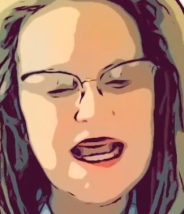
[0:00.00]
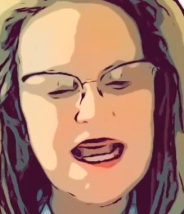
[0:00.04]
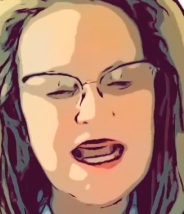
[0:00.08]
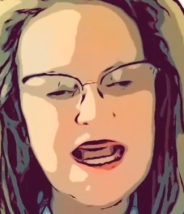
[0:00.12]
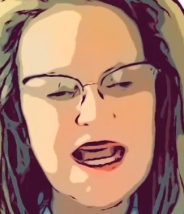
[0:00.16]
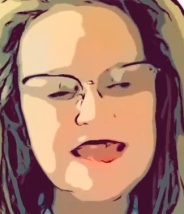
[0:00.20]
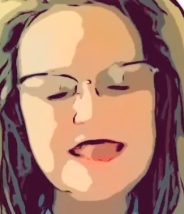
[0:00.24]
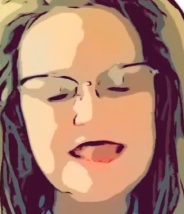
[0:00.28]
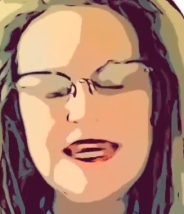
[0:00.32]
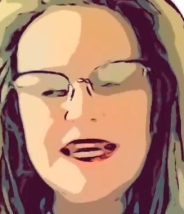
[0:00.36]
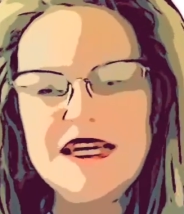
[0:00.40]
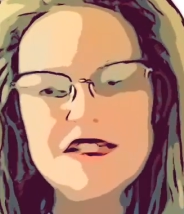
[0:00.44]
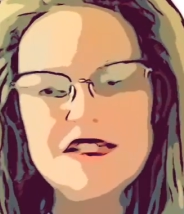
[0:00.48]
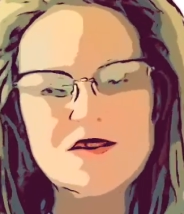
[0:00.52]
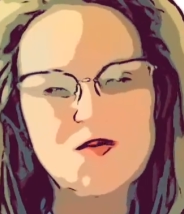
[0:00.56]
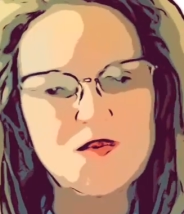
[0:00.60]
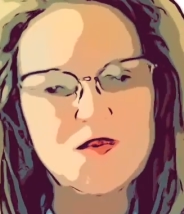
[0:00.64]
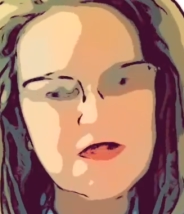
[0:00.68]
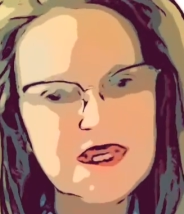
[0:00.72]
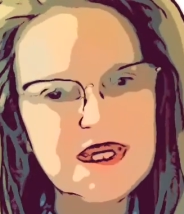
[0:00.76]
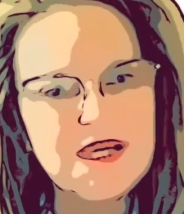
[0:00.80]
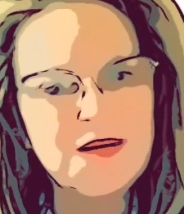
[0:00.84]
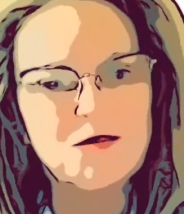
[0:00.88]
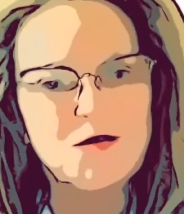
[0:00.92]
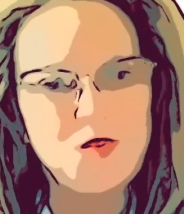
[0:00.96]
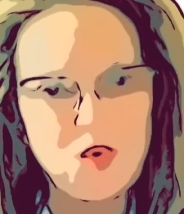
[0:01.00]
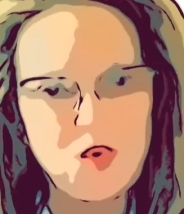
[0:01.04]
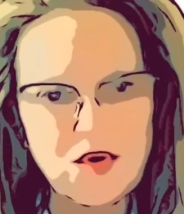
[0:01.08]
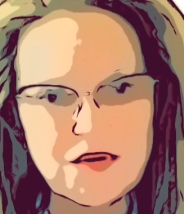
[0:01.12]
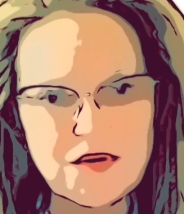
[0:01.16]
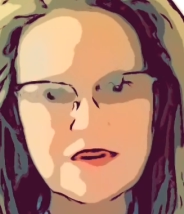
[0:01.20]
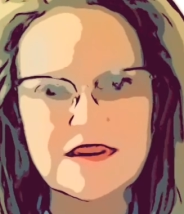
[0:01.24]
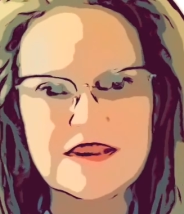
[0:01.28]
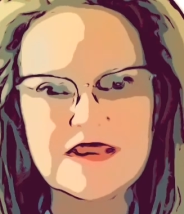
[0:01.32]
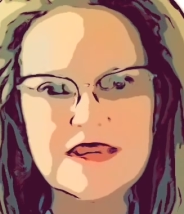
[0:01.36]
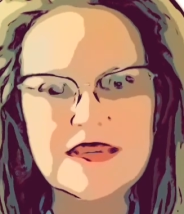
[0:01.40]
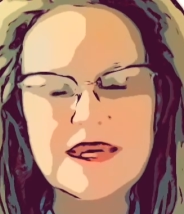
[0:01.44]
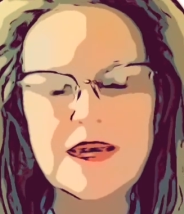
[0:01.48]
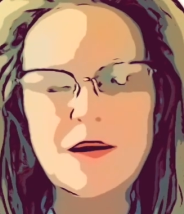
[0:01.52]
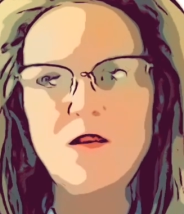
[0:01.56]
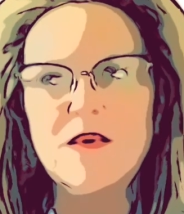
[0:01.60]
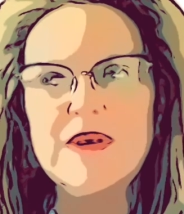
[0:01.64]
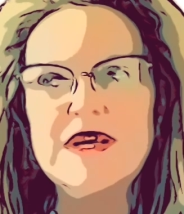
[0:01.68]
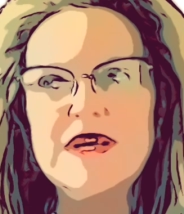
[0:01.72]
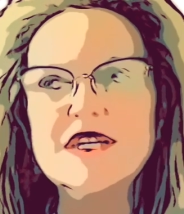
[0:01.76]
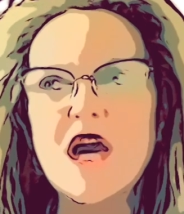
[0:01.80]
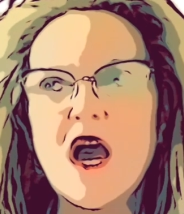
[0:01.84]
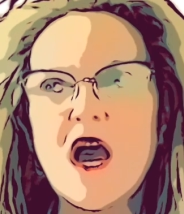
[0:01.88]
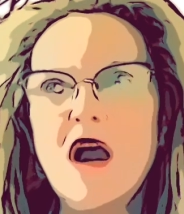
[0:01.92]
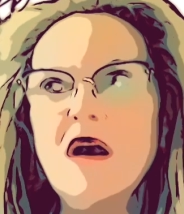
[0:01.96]
I think it's really important that we
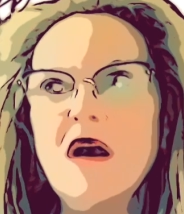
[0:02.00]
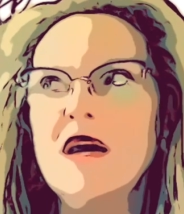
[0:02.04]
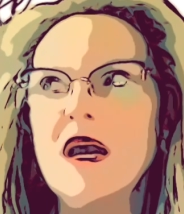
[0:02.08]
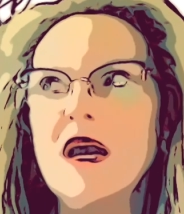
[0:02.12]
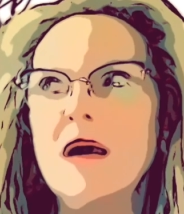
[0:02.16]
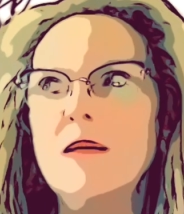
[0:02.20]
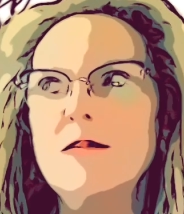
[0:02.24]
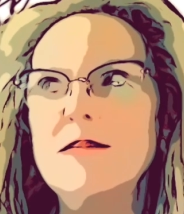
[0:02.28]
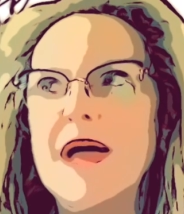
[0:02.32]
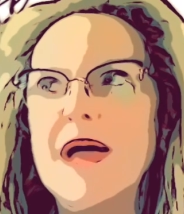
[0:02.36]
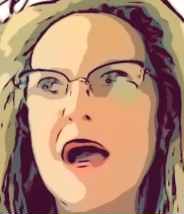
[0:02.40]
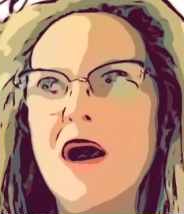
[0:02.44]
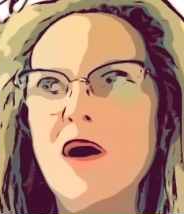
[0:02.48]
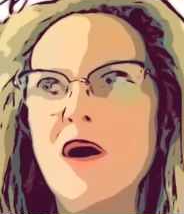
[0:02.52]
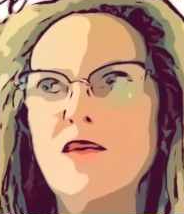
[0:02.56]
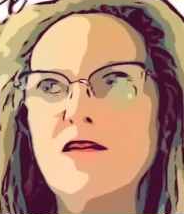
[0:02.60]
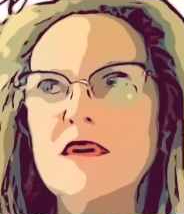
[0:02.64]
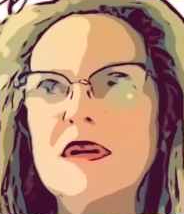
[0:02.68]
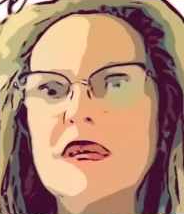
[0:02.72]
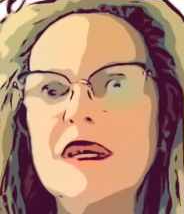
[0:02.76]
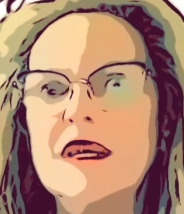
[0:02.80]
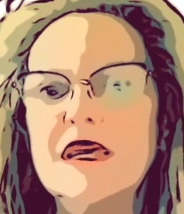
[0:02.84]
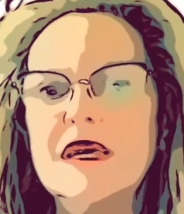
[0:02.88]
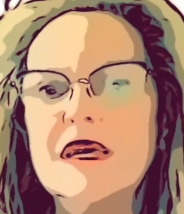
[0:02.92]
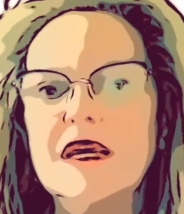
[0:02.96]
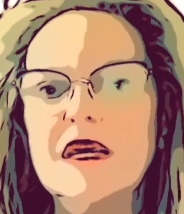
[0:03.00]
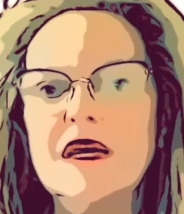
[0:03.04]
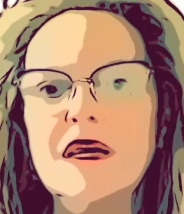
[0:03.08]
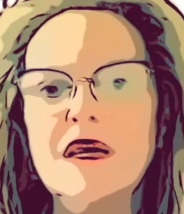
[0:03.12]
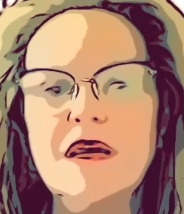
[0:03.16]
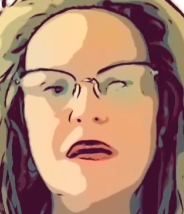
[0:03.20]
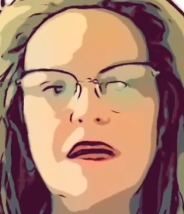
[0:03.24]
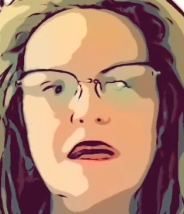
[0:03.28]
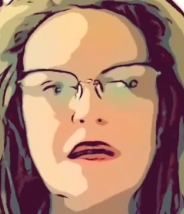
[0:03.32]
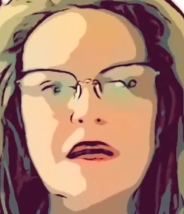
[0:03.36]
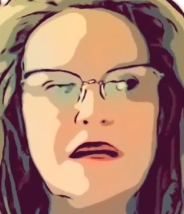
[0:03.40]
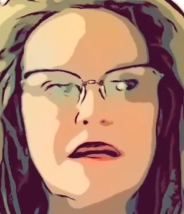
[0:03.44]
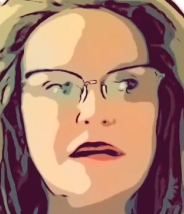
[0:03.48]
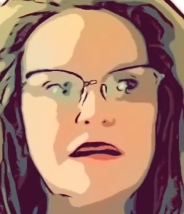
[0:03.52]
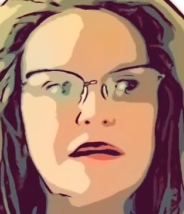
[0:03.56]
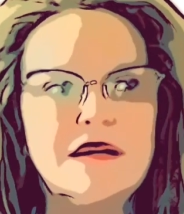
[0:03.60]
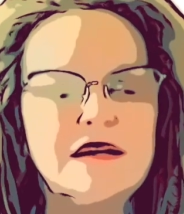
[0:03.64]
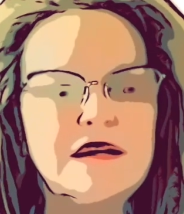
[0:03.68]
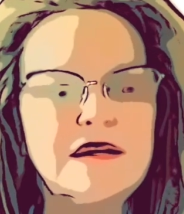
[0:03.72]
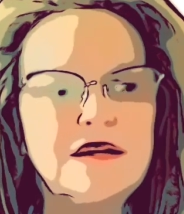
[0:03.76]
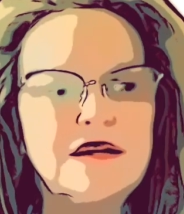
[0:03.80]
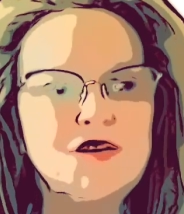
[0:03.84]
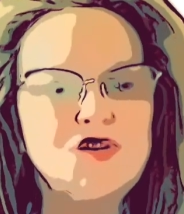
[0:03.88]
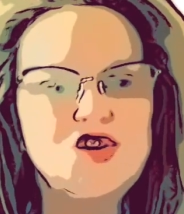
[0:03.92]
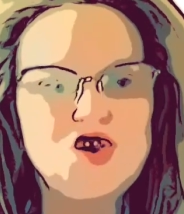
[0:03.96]
talk about
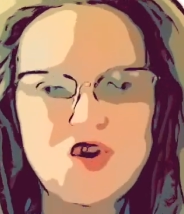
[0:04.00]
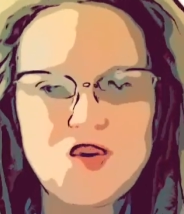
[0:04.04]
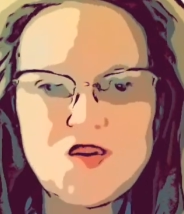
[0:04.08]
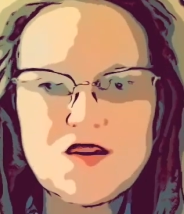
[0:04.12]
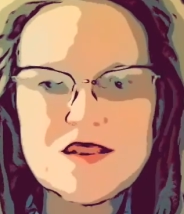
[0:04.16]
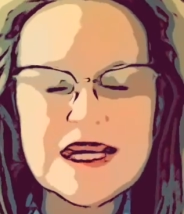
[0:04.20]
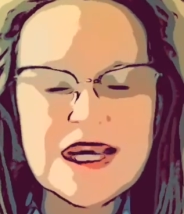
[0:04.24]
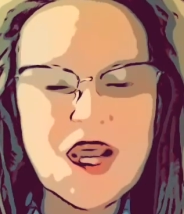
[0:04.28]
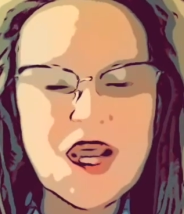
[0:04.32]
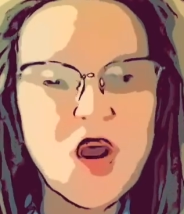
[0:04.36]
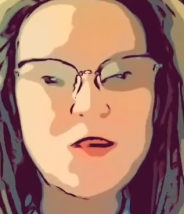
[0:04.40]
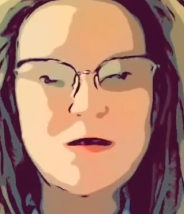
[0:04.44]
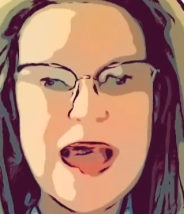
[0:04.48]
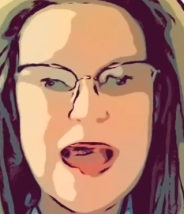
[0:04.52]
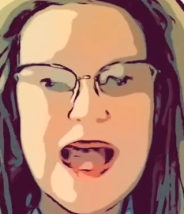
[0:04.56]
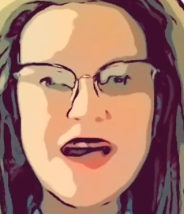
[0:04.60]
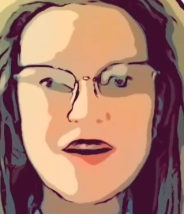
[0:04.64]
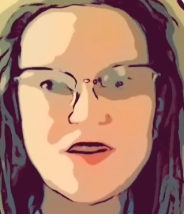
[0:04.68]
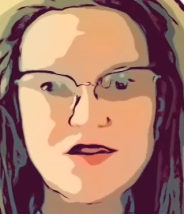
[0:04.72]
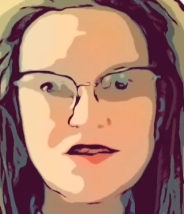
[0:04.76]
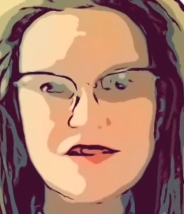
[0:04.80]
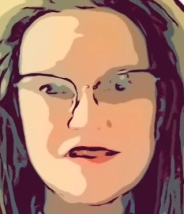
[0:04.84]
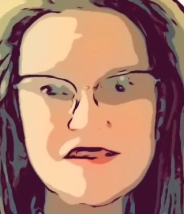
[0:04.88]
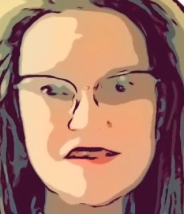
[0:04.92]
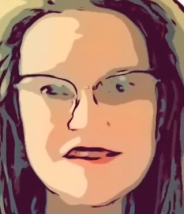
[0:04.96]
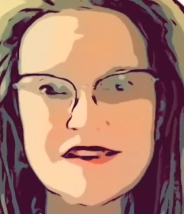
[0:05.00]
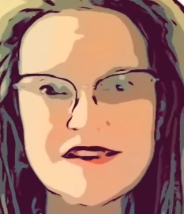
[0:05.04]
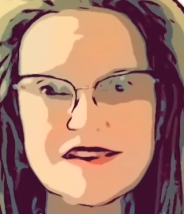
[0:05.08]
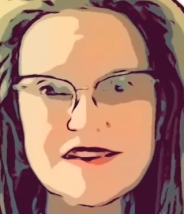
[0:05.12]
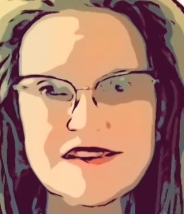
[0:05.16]
choosing our battles